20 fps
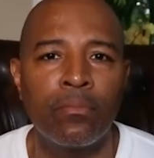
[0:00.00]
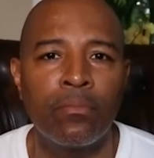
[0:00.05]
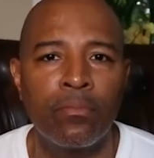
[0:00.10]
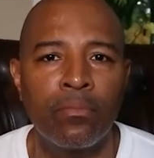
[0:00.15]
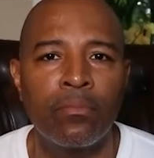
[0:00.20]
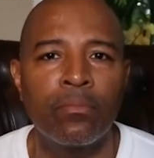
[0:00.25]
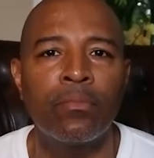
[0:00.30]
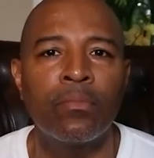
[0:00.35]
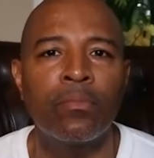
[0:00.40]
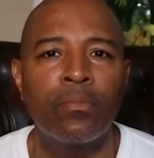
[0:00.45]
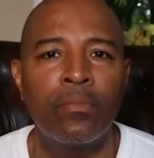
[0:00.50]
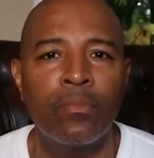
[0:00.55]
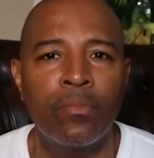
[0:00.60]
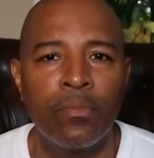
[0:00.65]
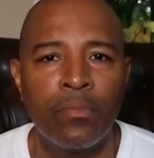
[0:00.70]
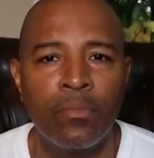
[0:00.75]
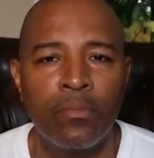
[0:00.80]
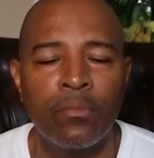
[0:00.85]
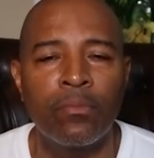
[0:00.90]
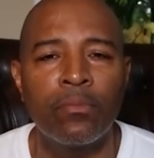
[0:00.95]

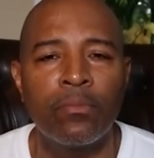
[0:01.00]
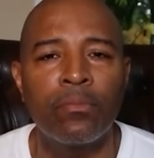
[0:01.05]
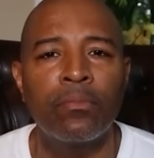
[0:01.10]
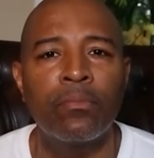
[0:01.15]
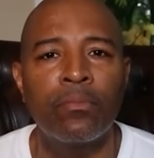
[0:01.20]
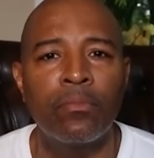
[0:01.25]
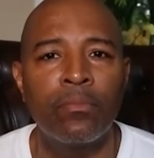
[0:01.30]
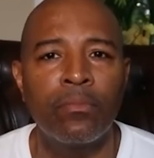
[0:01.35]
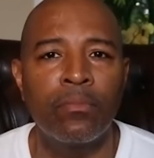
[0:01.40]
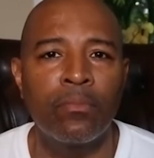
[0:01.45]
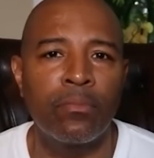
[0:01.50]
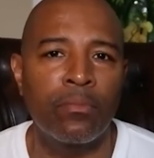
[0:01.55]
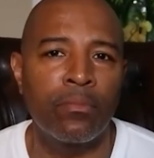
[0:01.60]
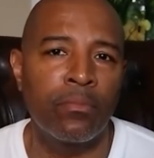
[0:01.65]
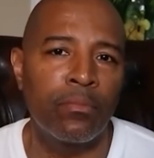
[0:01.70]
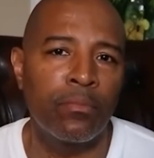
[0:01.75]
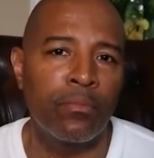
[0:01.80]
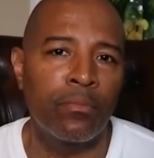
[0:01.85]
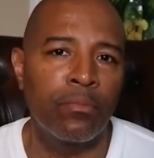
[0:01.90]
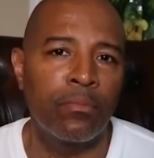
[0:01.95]

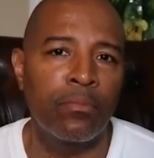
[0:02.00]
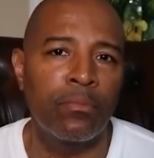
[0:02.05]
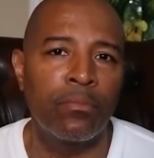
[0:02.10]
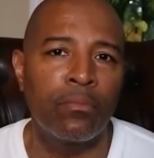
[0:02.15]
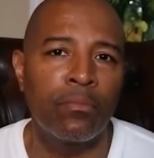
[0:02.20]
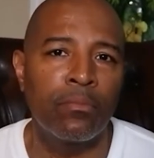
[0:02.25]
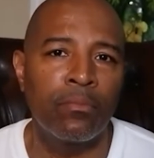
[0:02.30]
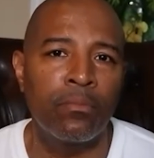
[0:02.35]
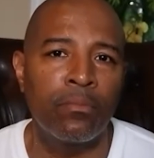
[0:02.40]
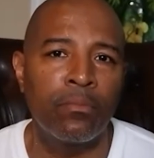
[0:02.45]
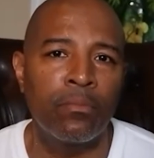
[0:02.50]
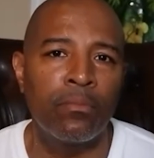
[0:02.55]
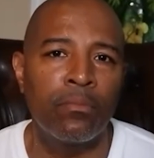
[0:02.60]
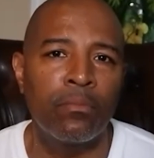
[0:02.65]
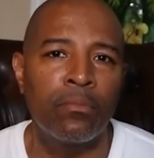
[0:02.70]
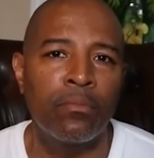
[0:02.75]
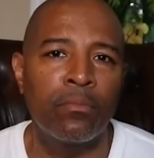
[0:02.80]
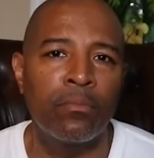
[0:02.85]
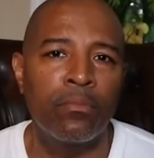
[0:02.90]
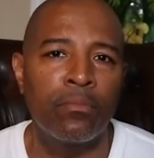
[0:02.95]

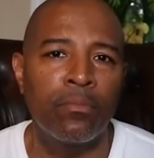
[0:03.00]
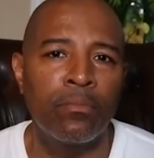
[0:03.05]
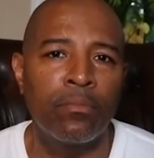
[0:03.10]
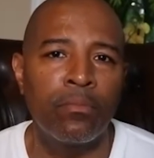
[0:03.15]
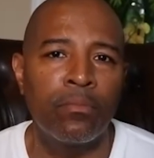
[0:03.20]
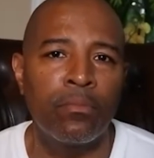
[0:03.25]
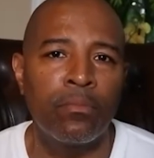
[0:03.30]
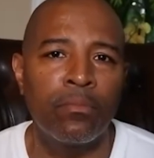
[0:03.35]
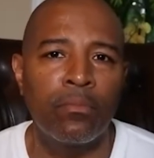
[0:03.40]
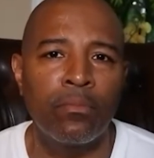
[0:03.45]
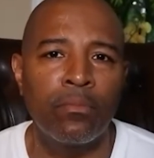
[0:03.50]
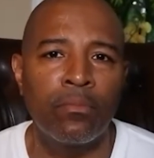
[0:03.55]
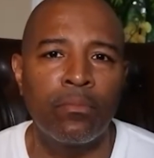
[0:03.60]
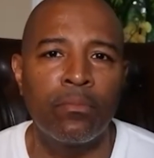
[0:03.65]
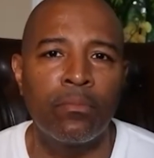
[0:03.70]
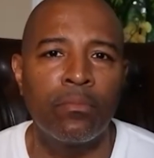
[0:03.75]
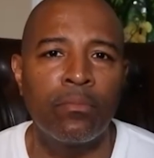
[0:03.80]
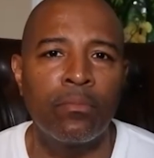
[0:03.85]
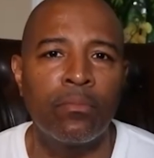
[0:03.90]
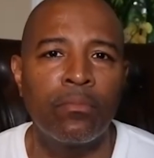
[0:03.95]

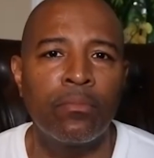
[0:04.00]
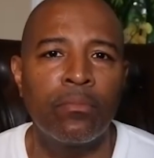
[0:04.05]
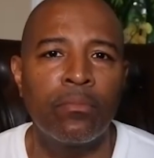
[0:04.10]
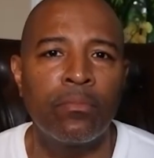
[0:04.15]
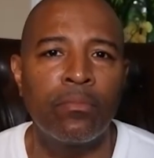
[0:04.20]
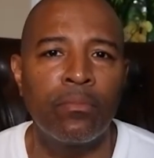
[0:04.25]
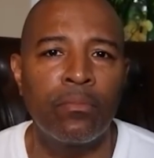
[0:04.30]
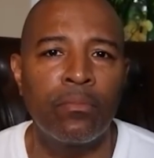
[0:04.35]
The person shown says nothing.